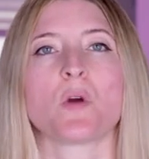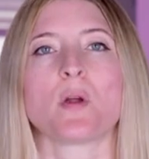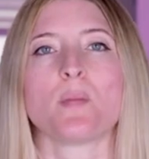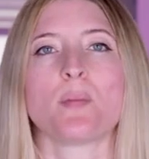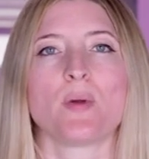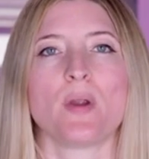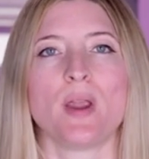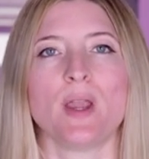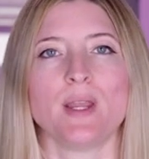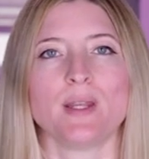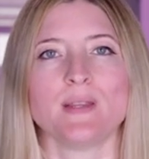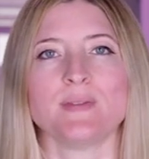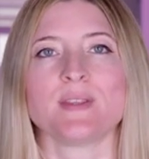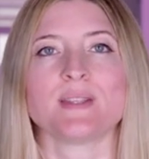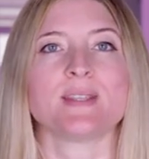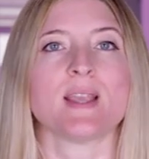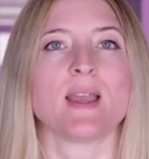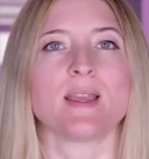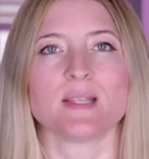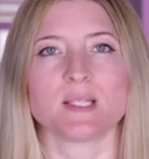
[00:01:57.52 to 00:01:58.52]
our brain and the
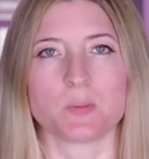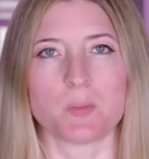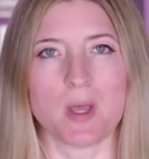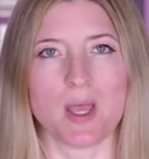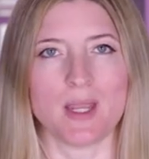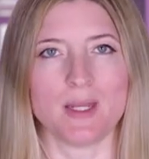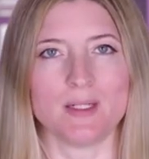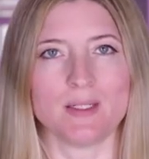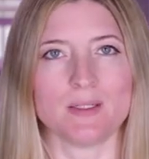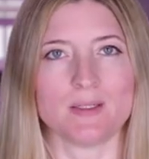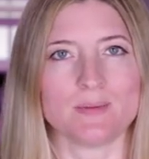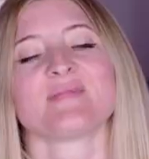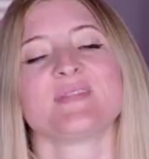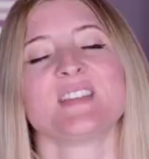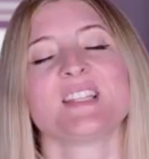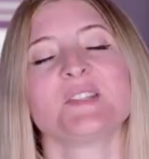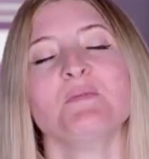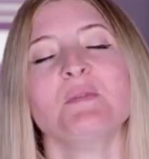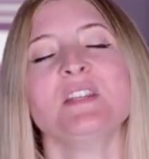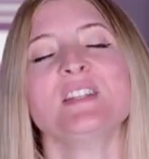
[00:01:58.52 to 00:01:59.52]
science behind it.
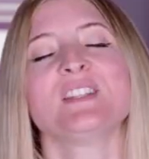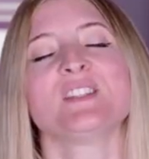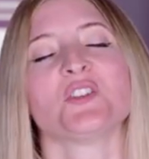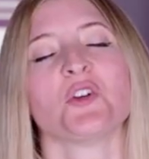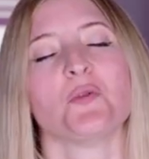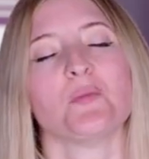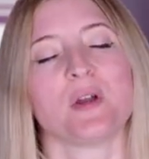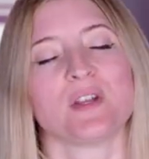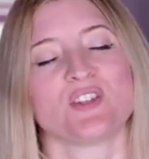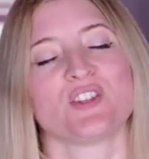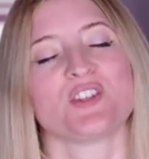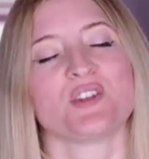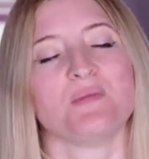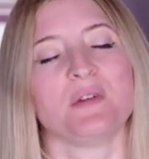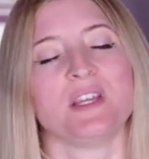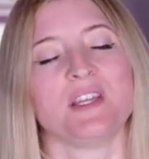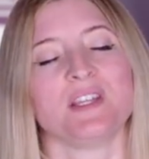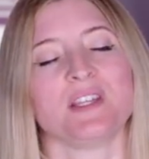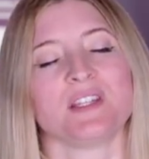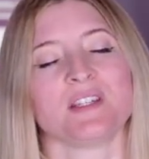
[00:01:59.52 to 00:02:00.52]
This means so much to
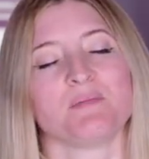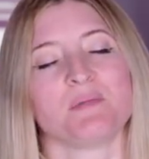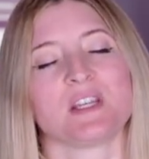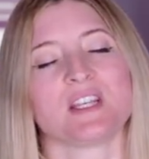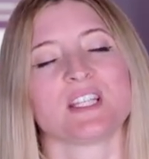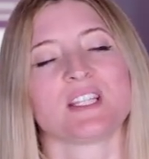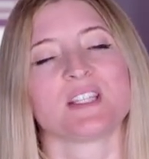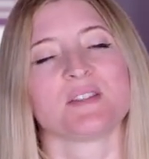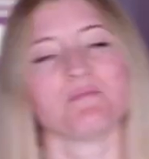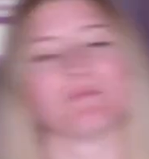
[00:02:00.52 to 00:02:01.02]
me because